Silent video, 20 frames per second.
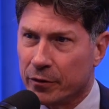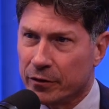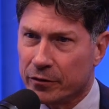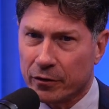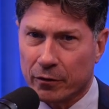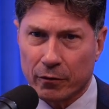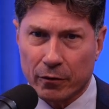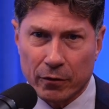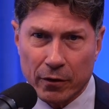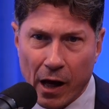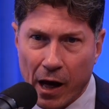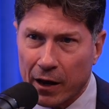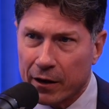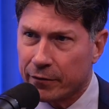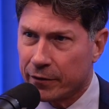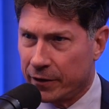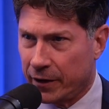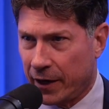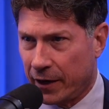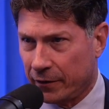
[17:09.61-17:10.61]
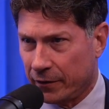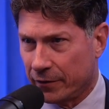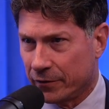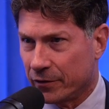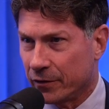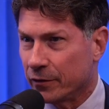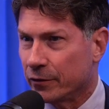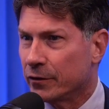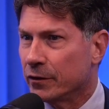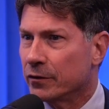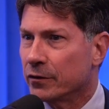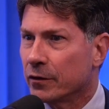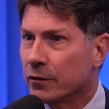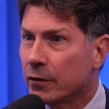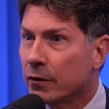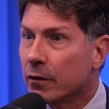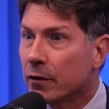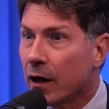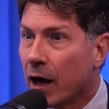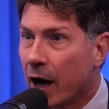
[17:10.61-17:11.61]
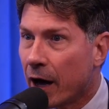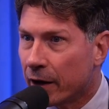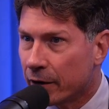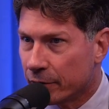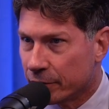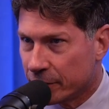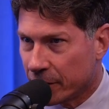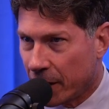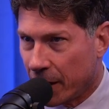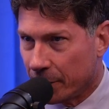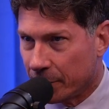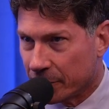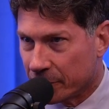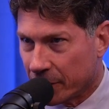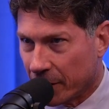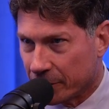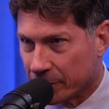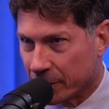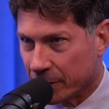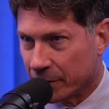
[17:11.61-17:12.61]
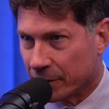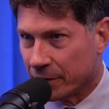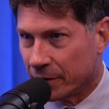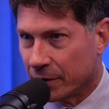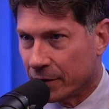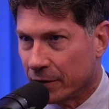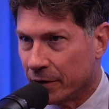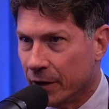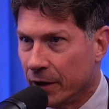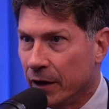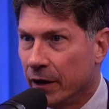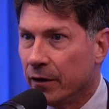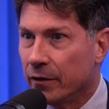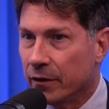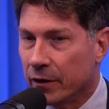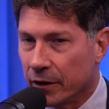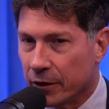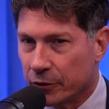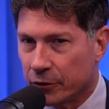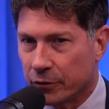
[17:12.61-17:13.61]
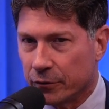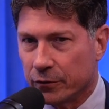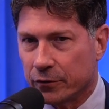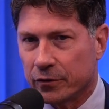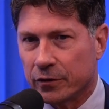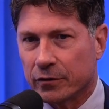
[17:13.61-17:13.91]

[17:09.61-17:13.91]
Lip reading: It's a lot of analysis. It's a lot of time assessing the issues.